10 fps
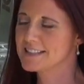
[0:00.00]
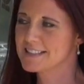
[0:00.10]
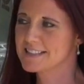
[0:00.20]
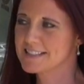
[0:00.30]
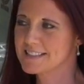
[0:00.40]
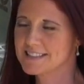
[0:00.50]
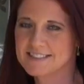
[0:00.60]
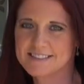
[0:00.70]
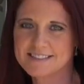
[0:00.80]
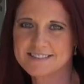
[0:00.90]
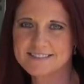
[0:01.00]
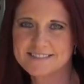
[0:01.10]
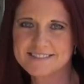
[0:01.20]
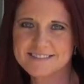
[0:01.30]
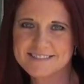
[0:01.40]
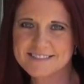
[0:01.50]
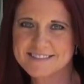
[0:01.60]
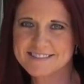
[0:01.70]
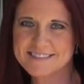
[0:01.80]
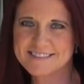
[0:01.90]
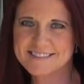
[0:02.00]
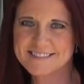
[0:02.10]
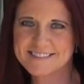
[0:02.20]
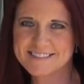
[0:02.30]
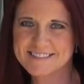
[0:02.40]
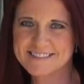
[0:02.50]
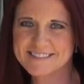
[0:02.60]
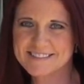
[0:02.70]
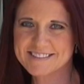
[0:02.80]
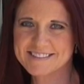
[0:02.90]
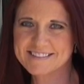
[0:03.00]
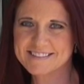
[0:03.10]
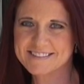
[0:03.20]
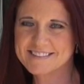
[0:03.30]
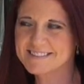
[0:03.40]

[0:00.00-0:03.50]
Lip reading: This person isn't speaking.